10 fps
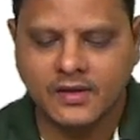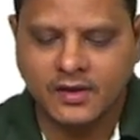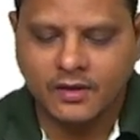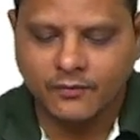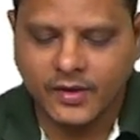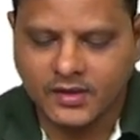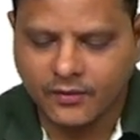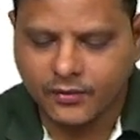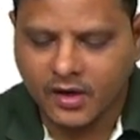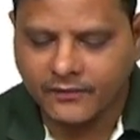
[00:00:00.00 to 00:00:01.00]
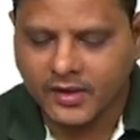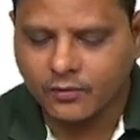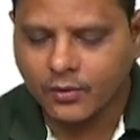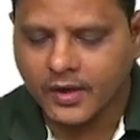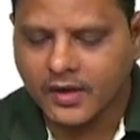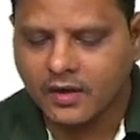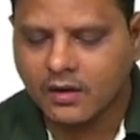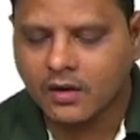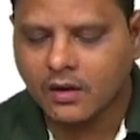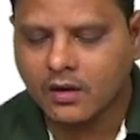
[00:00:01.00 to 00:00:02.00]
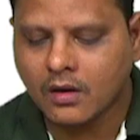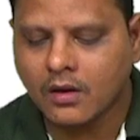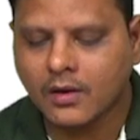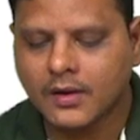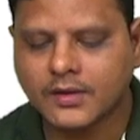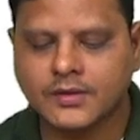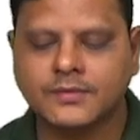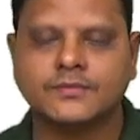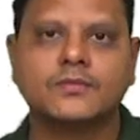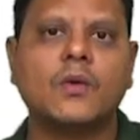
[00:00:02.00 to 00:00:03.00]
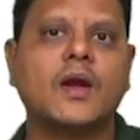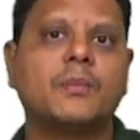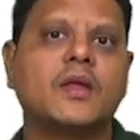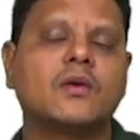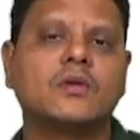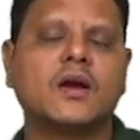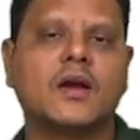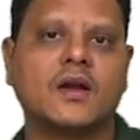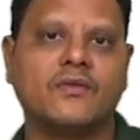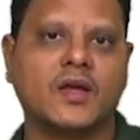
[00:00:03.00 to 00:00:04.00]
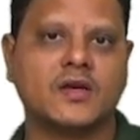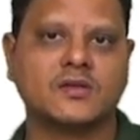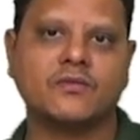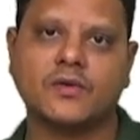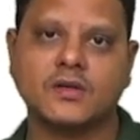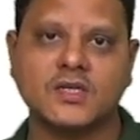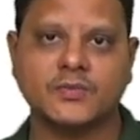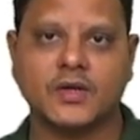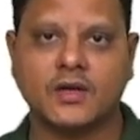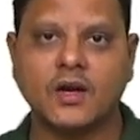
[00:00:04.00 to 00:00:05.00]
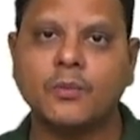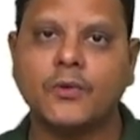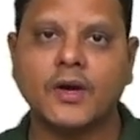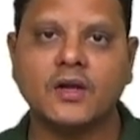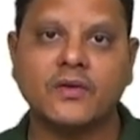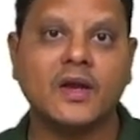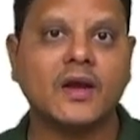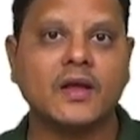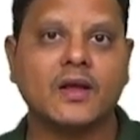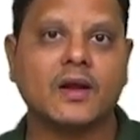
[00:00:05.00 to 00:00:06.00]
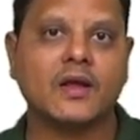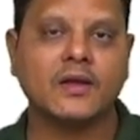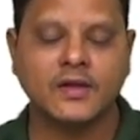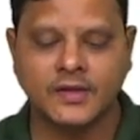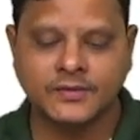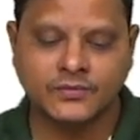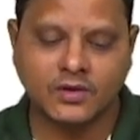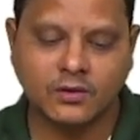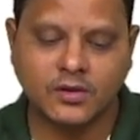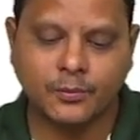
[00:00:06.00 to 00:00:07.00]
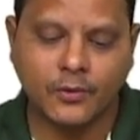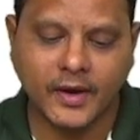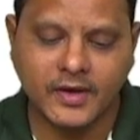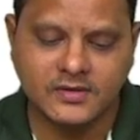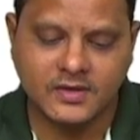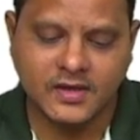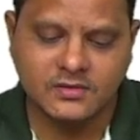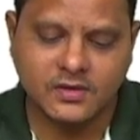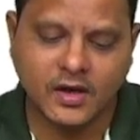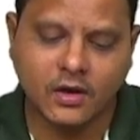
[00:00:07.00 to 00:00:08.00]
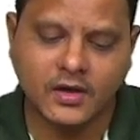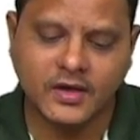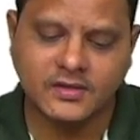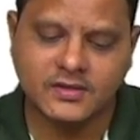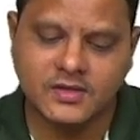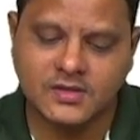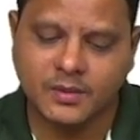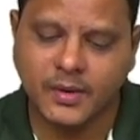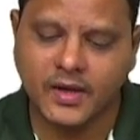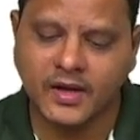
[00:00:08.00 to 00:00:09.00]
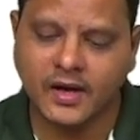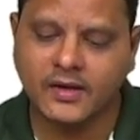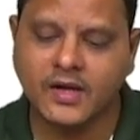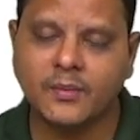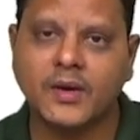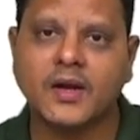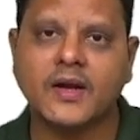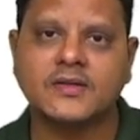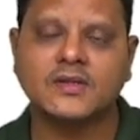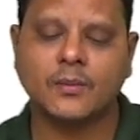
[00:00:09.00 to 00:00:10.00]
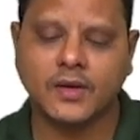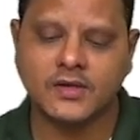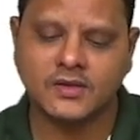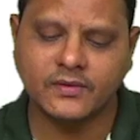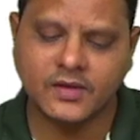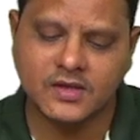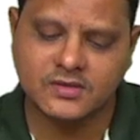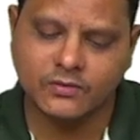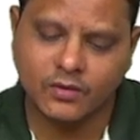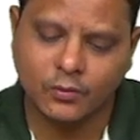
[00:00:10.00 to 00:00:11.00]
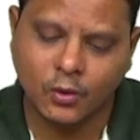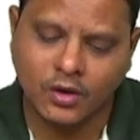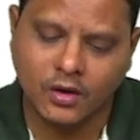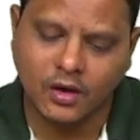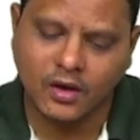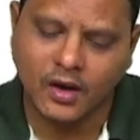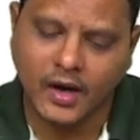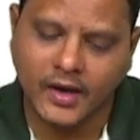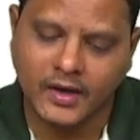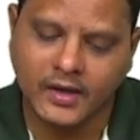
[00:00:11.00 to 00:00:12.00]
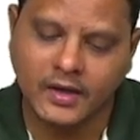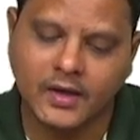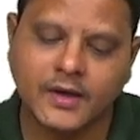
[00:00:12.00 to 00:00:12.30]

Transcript: whether profit oriented or not. Now let me give the clarification for this particular point very clearly. Now the point says an audit is a systematic and independent examination. There is one word called and,